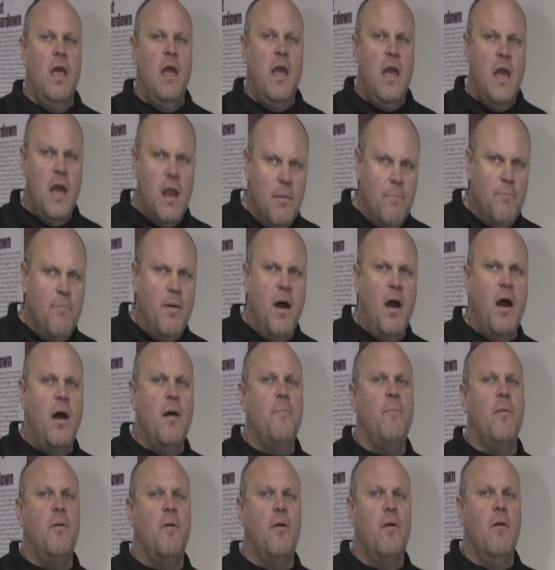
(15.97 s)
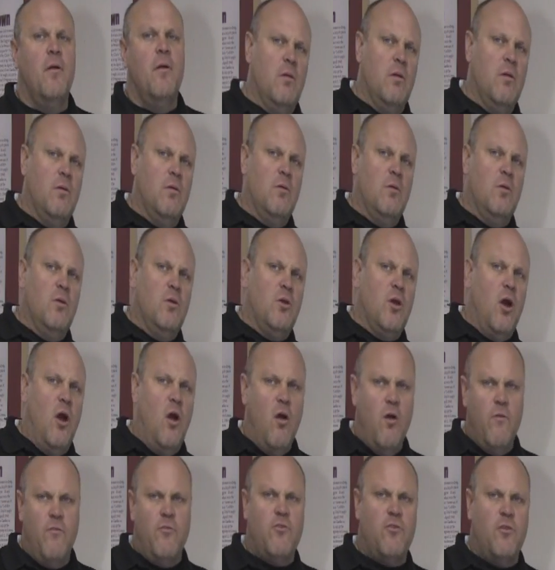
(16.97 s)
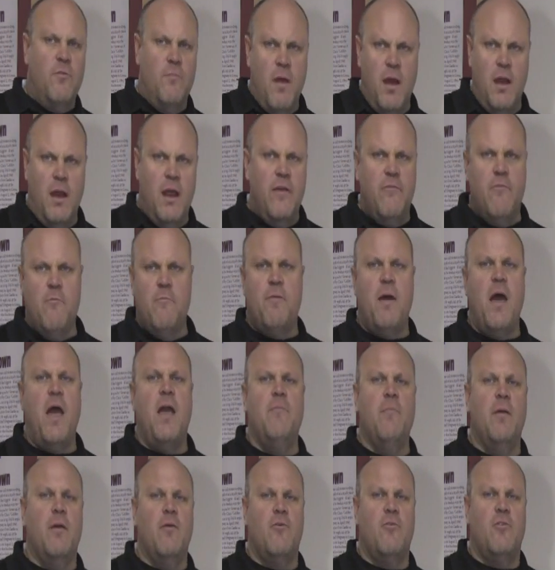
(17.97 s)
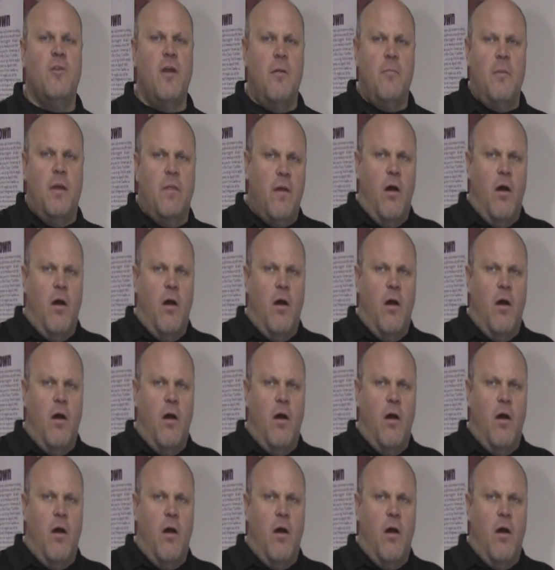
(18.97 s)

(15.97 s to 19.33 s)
hit a bump or you go over some uneven pavement or something,